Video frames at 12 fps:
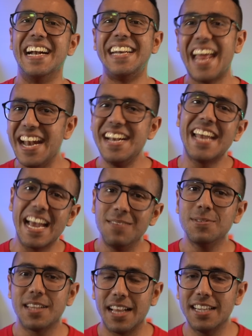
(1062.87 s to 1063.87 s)
10
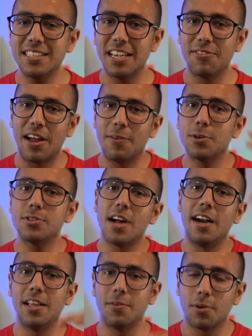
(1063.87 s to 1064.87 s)
times less if I was
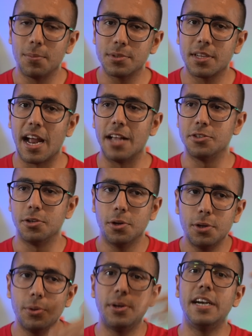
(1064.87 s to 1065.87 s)
starting from scratch. You know,
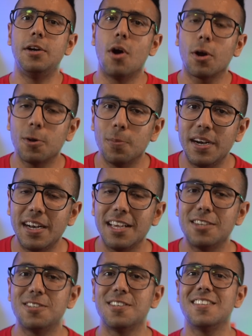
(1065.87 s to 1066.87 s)
you read
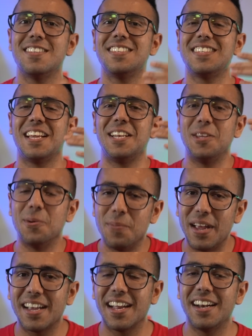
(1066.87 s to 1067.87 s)
documentations and you
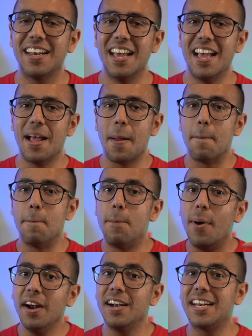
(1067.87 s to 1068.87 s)
make it,
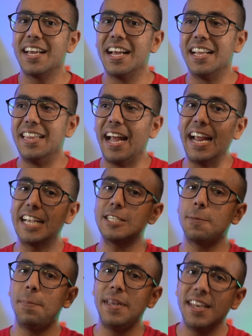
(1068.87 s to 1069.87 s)
but the
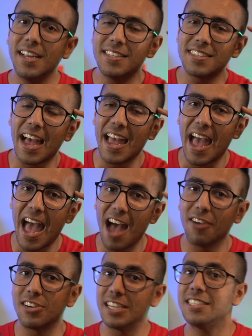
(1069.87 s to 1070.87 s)
experience I
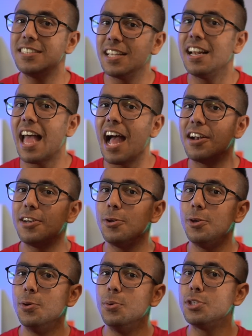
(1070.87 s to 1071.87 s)
have, I still had to
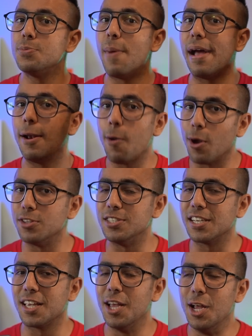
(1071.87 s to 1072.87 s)
use my
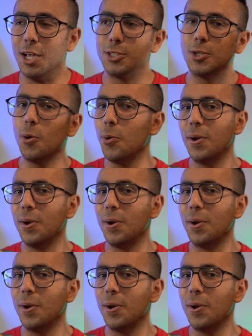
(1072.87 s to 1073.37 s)
logic. So,